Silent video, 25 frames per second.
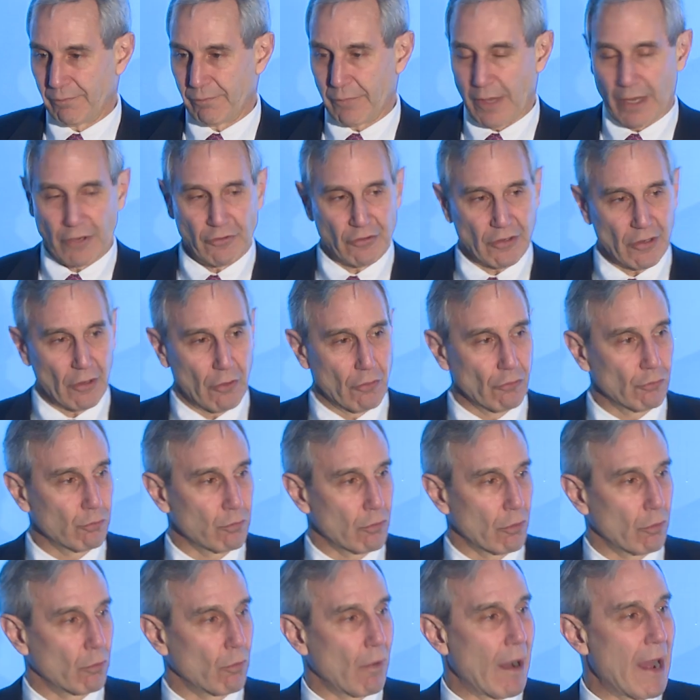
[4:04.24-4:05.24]
N G Os were
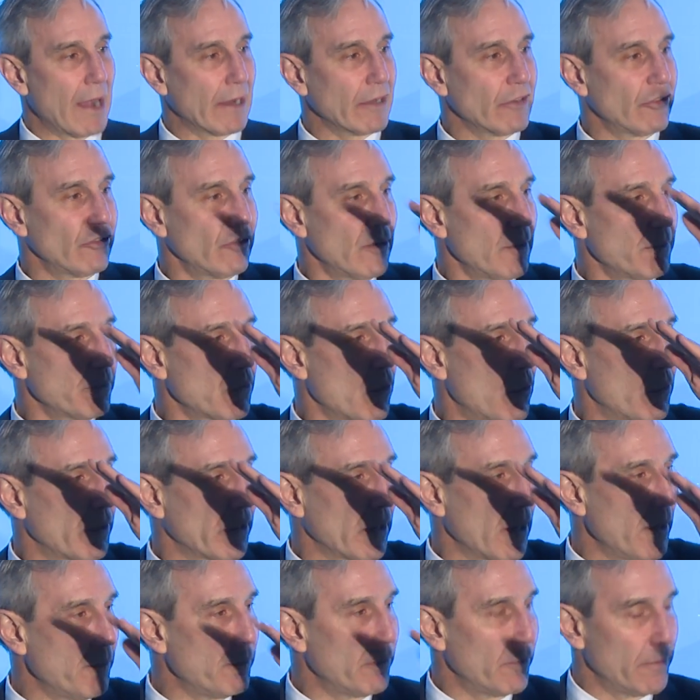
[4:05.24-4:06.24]
a rocket ship going
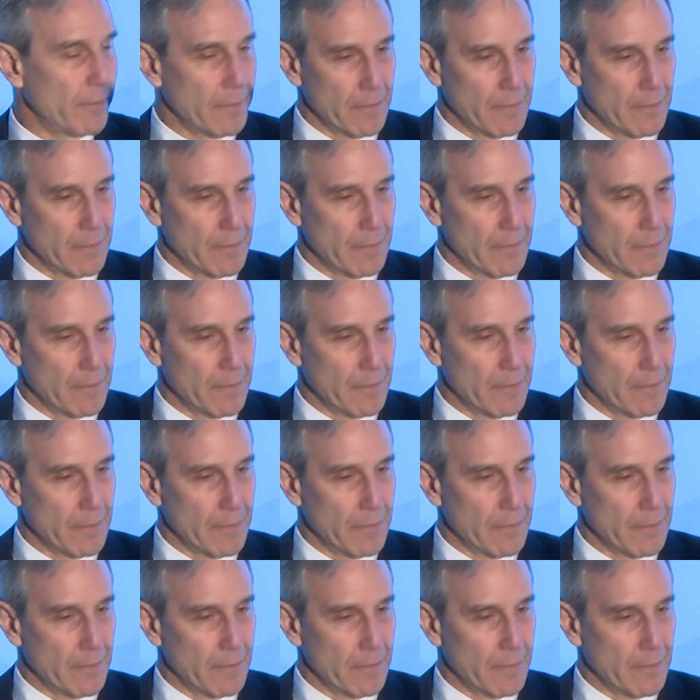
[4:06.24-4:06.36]
up.